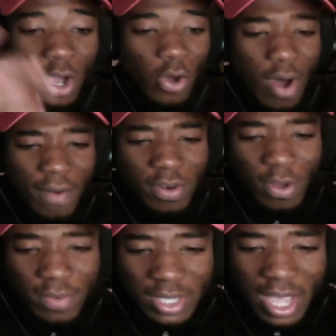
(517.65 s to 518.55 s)
Go have a
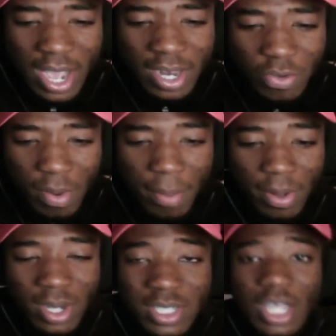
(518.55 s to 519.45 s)
lovely day. And
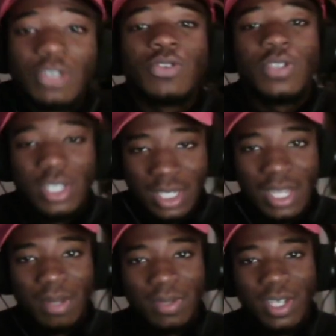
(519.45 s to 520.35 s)
remember, stay true to your
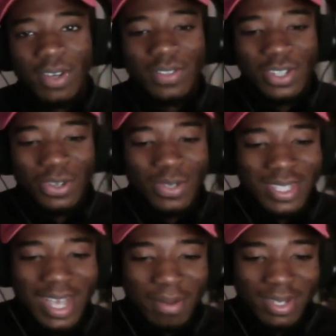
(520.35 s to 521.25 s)
damn selves. Y'all know what
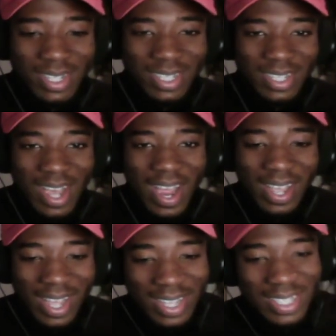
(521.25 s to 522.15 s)
time it is. All
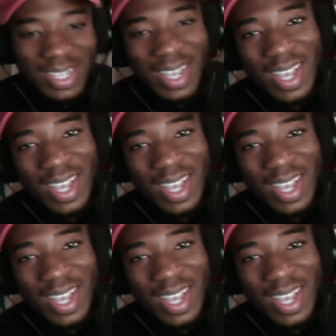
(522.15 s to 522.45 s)
right, guys. Take care.